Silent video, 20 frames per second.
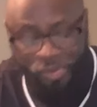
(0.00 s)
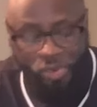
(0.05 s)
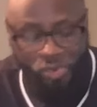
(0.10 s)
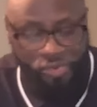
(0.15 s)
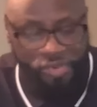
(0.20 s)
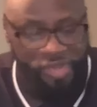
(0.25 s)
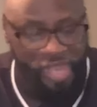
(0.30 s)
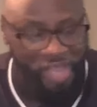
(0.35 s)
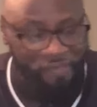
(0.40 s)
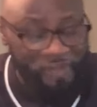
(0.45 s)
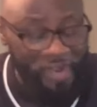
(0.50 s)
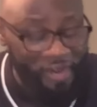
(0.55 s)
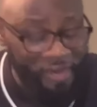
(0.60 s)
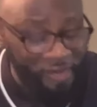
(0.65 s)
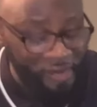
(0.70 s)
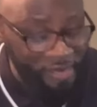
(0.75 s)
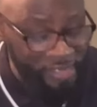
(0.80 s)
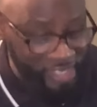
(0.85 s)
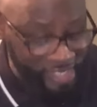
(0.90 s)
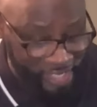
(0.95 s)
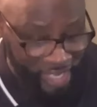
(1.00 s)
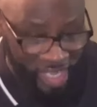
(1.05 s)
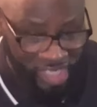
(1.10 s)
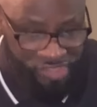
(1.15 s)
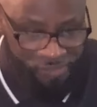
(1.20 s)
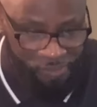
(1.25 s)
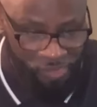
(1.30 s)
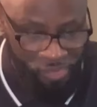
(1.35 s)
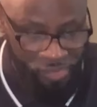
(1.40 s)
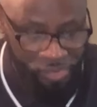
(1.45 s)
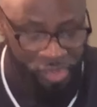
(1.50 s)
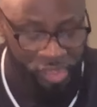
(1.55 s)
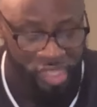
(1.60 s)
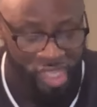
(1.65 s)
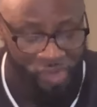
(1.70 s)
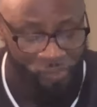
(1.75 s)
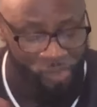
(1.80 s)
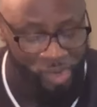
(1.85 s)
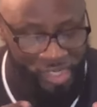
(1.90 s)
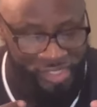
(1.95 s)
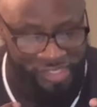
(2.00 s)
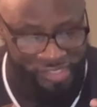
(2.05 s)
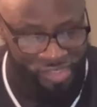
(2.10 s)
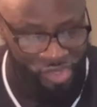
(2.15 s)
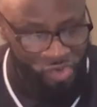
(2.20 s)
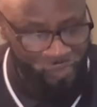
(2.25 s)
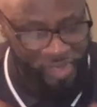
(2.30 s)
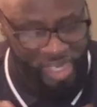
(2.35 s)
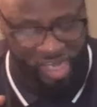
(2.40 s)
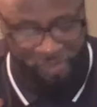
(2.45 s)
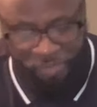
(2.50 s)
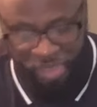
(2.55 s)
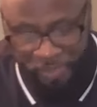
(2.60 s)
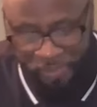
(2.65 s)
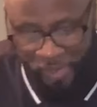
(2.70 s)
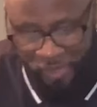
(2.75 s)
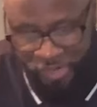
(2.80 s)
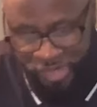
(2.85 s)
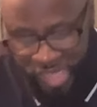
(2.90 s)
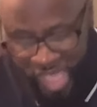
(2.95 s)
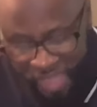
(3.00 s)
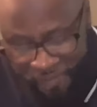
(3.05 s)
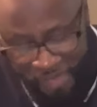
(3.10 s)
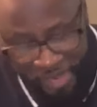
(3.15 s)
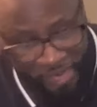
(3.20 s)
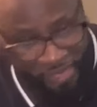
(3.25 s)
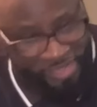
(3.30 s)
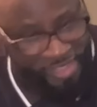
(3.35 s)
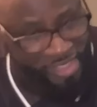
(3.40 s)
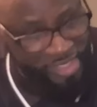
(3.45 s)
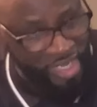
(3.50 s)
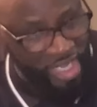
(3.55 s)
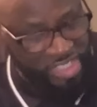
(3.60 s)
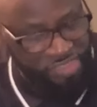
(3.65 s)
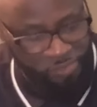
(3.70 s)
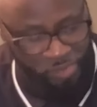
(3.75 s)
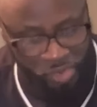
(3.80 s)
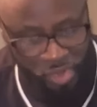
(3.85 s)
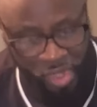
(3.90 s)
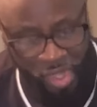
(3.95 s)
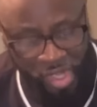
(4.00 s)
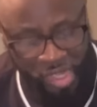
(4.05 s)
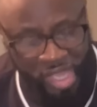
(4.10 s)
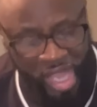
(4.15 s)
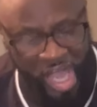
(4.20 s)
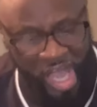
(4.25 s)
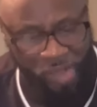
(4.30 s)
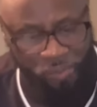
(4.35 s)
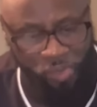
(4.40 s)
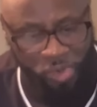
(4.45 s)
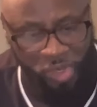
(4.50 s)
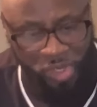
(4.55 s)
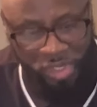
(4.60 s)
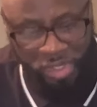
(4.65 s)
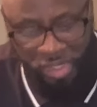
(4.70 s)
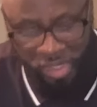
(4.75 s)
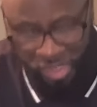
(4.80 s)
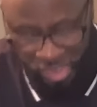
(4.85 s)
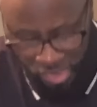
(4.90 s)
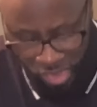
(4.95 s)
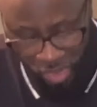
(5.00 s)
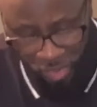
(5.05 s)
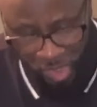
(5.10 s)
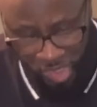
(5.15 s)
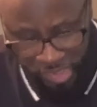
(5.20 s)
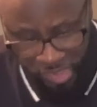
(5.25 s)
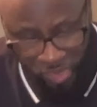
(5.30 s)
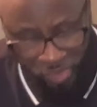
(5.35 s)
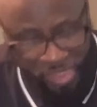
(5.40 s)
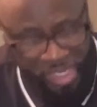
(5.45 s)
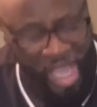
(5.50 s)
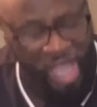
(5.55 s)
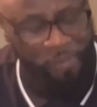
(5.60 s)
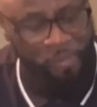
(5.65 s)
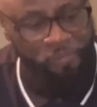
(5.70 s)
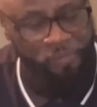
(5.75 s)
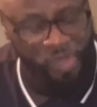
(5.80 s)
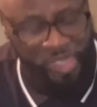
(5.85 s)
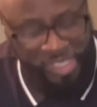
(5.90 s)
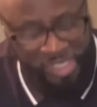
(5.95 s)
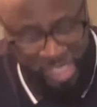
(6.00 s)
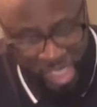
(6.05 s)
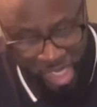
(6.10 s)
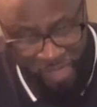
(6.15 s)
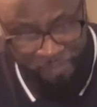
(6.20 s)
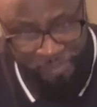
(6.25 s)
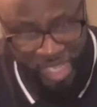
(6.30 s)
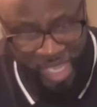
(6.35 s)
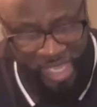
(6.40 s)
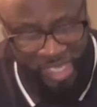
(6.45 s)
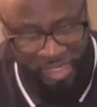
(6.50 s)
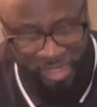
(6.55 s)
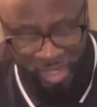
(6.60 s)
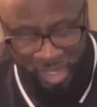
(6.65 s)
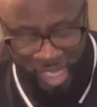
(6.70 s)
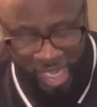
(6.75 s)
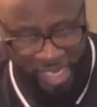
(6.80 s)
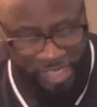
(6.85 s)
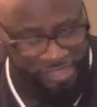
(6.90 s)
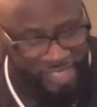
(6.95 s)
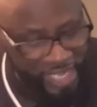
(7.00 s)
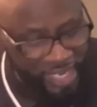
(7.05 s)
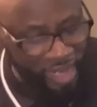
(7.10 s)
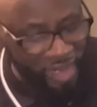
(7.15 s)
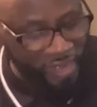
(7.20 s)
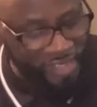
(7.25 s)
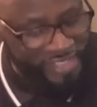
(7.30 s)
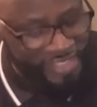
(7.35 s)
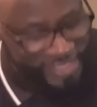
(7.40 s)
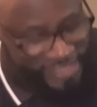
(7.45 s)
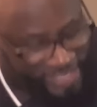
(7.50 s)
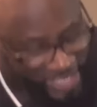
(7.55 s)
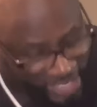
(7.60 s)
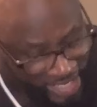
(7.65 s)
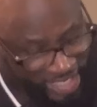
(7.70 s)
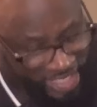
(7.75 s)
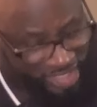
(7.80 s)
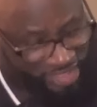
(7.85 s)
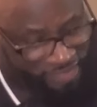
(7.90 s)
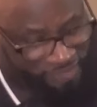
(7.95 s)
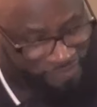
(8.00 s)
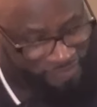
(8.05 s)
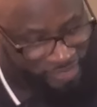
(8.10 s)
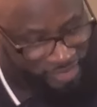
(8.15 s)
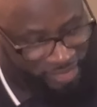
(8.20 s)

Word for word: who never heard the gospel, if we assume that the people never heard the gospel, God will, you know, I know God will forgive that, and they are saved.